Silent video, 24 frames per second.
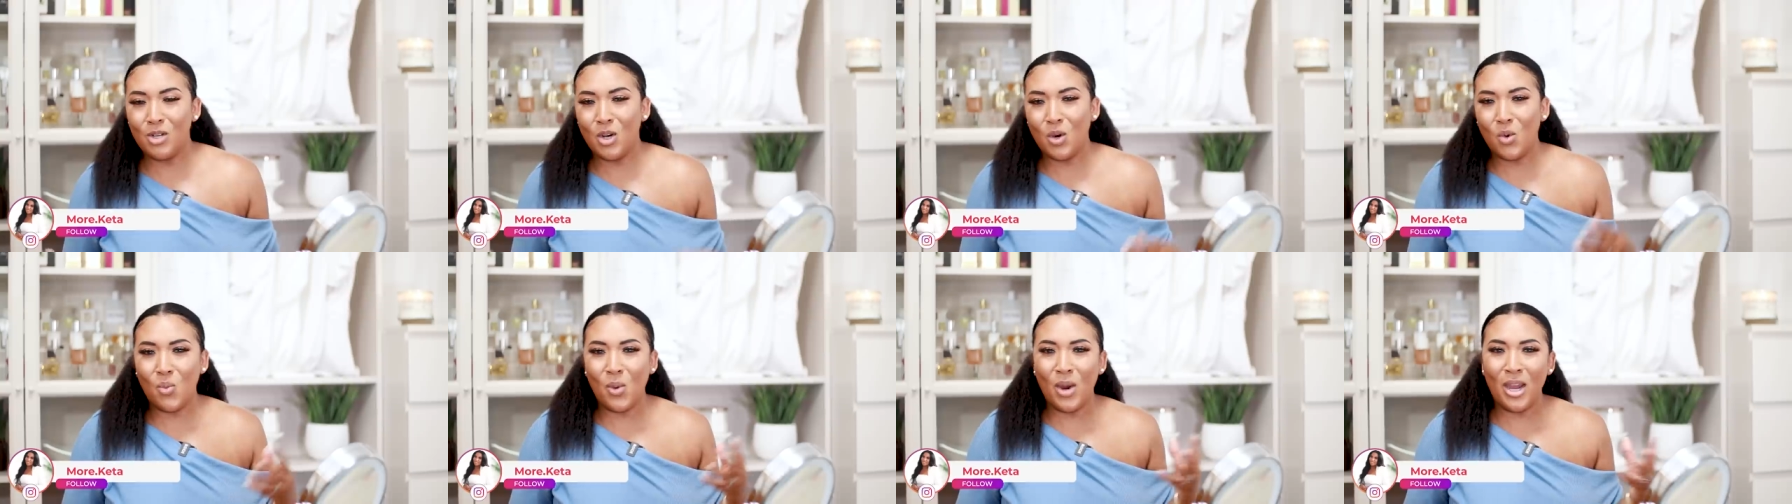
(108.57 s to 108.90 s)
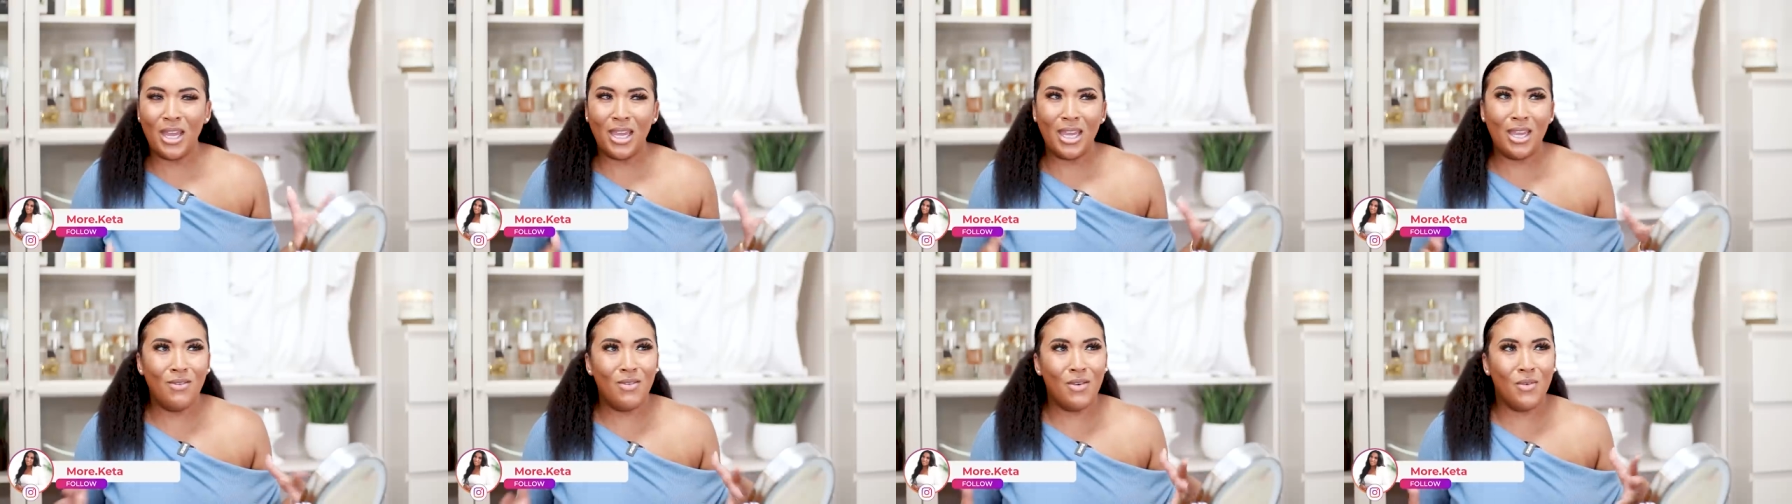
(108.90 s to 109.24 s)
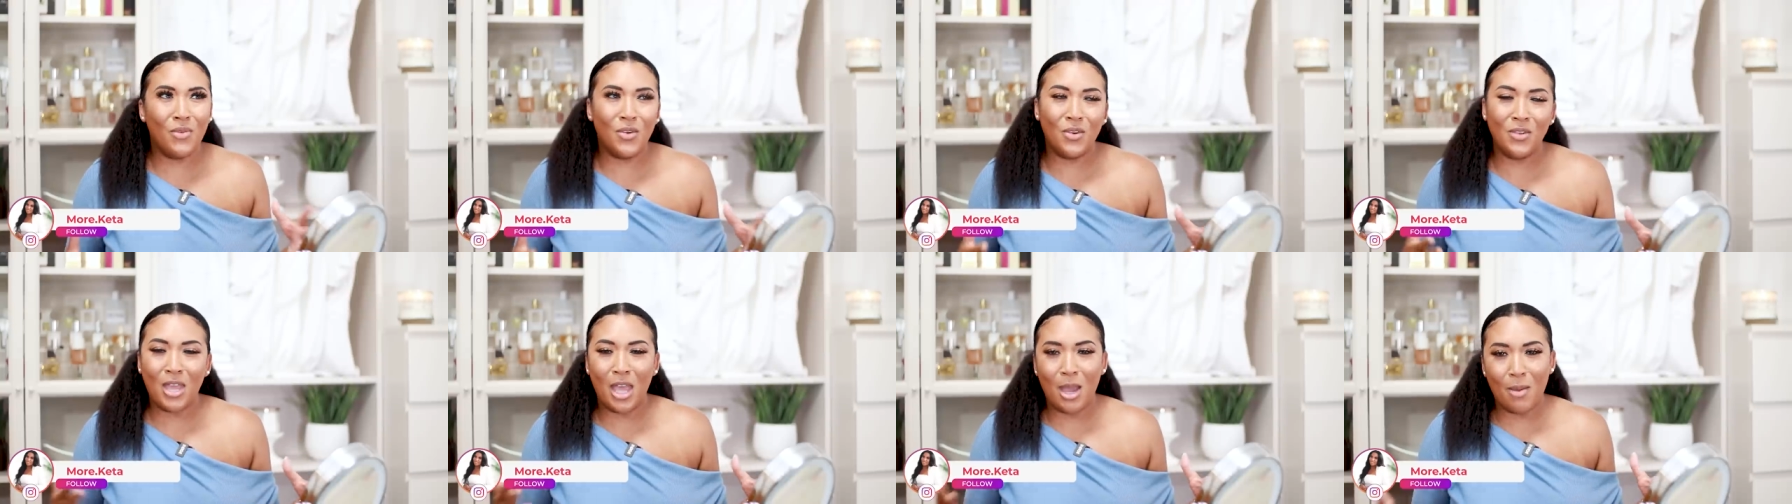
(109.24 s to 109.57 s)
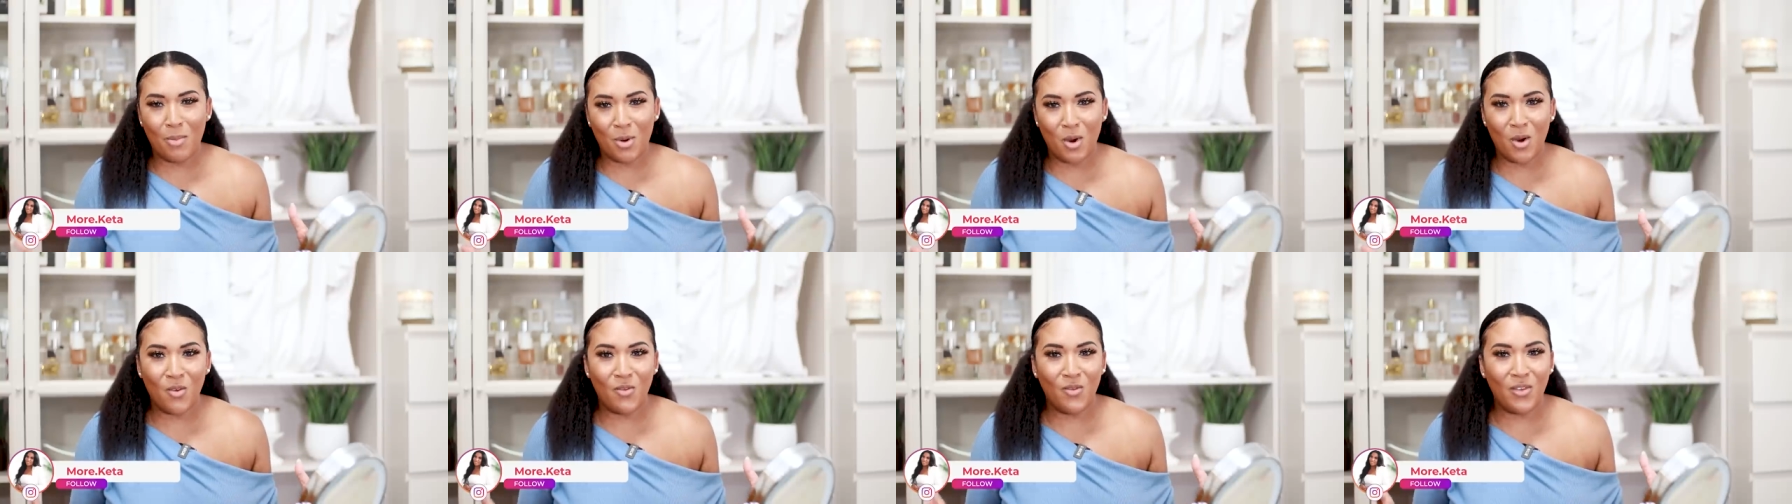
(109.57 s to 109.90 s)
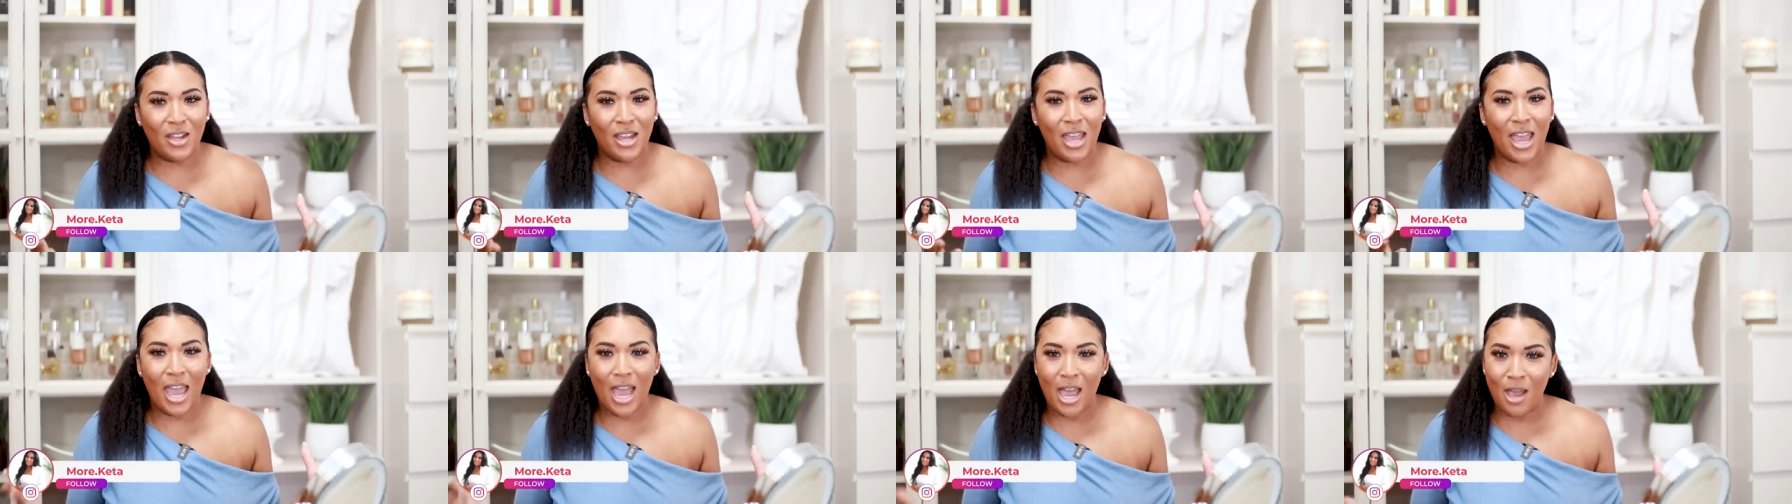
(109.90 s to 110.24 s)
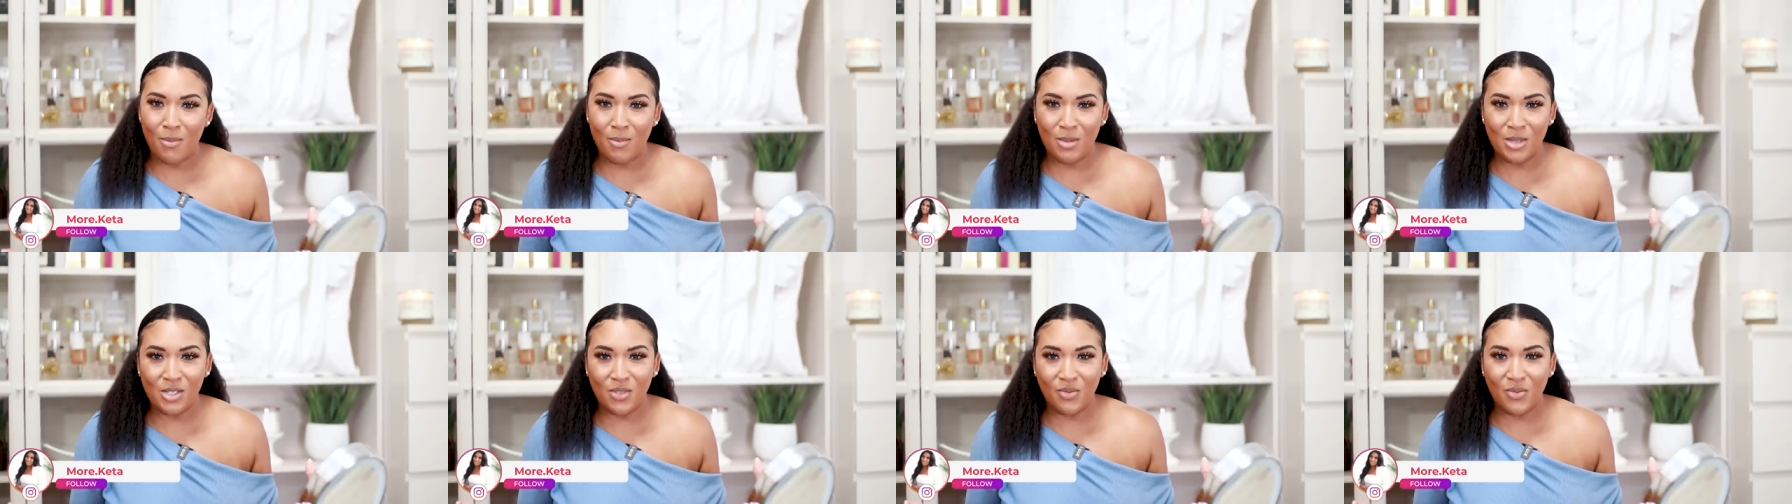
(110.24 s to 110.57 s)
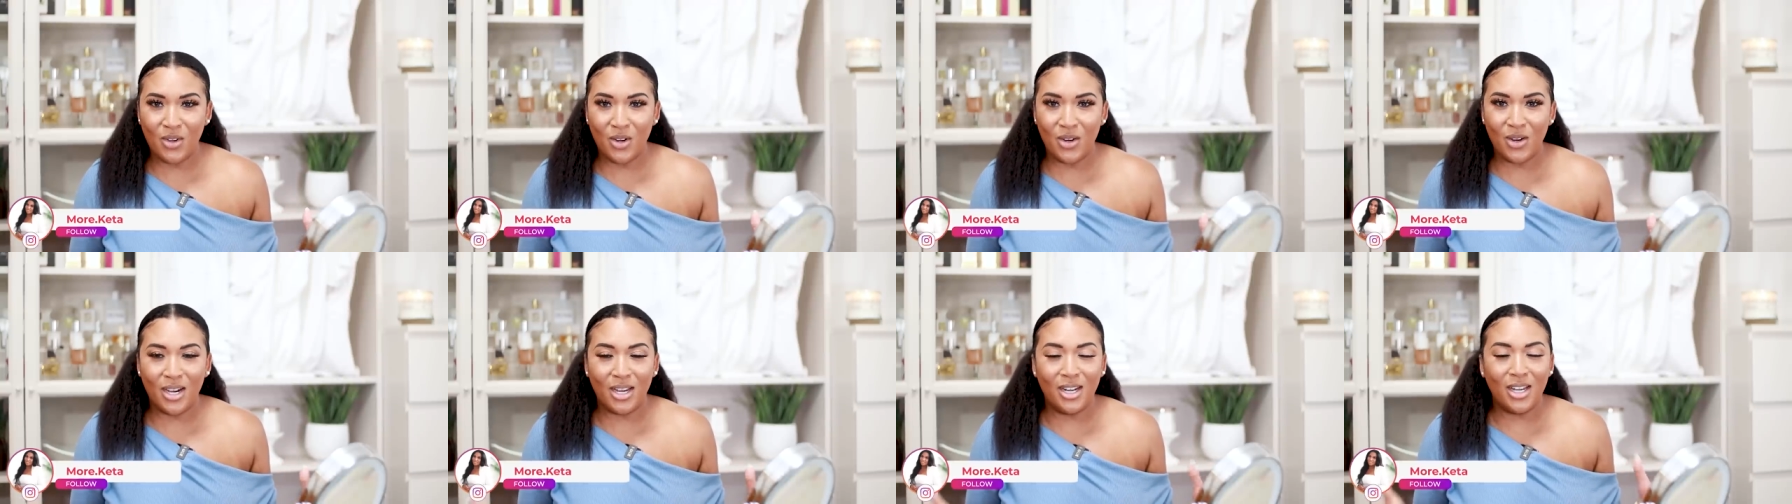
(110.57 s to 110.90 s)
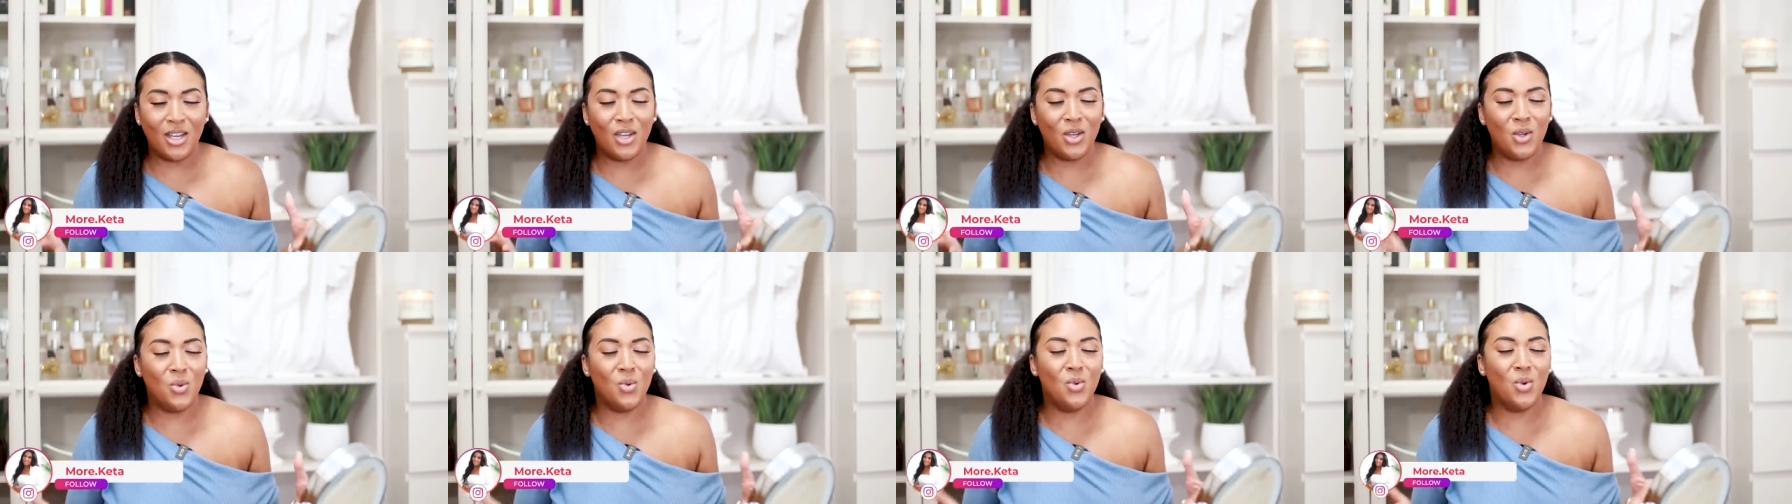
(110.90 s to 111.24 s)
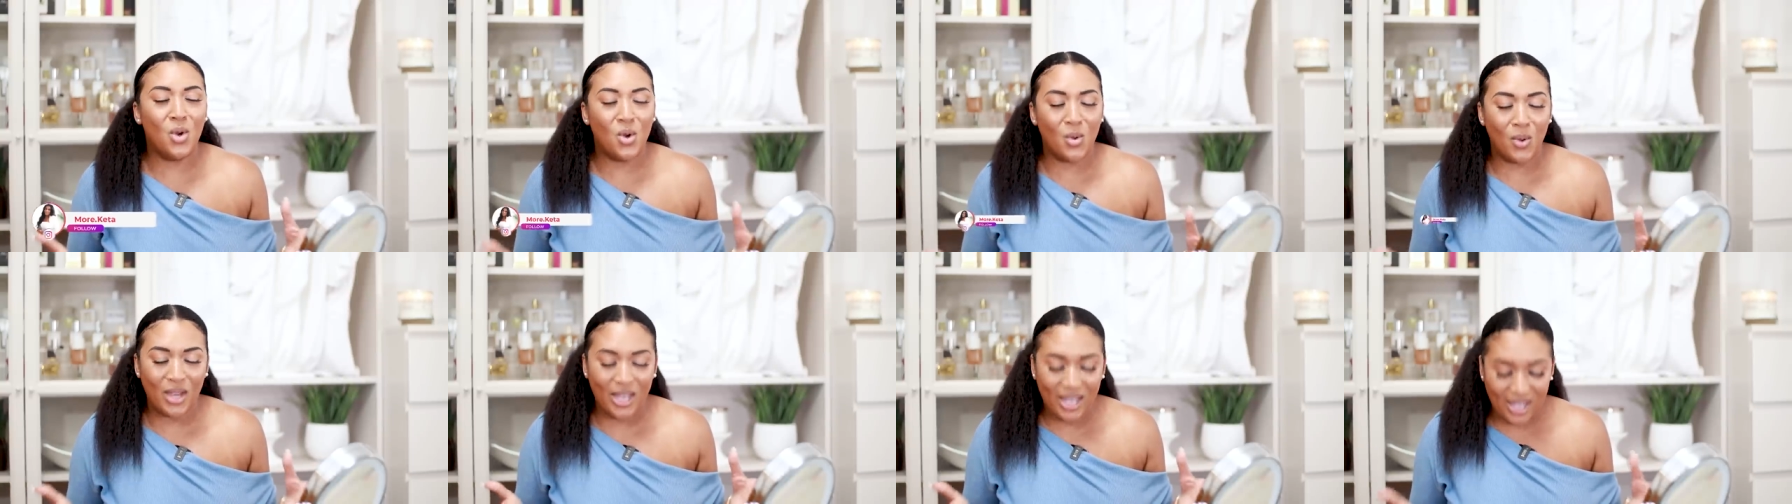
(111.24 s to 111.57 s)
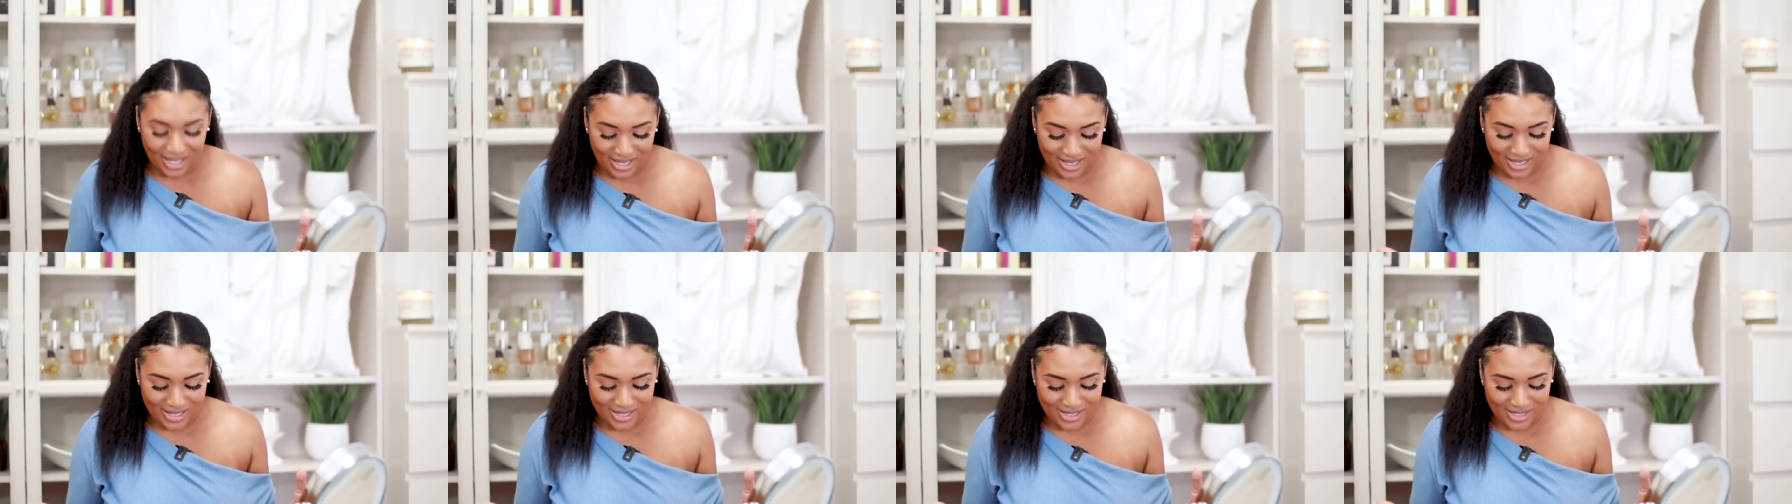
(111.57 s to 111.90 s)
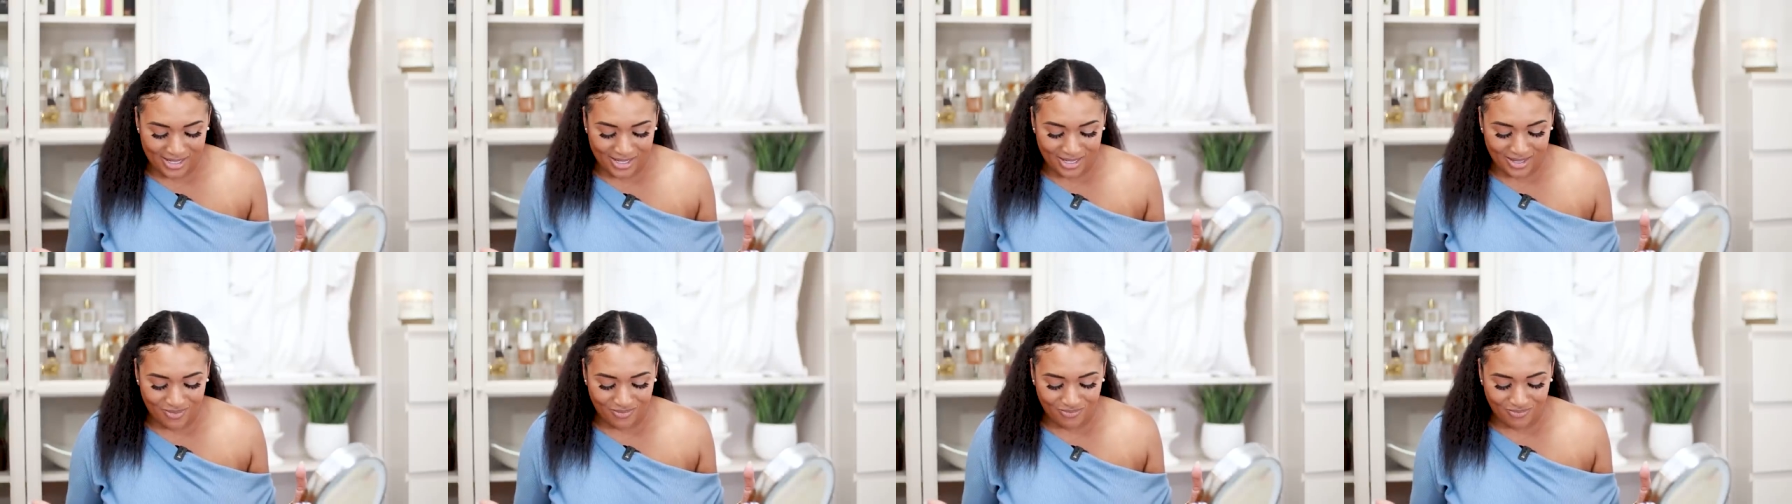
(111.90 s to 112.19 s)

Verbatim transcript: Don't wait even for that perfect atmosphere, honey. You go ahead